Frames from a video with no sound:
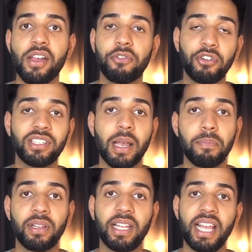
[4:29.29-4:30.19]
For
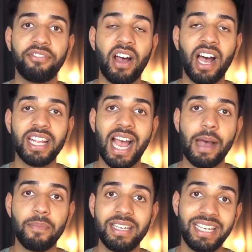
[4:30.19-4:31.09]
example, if I
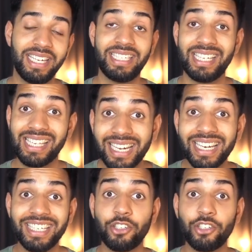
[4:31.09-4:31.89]
am needing to sign any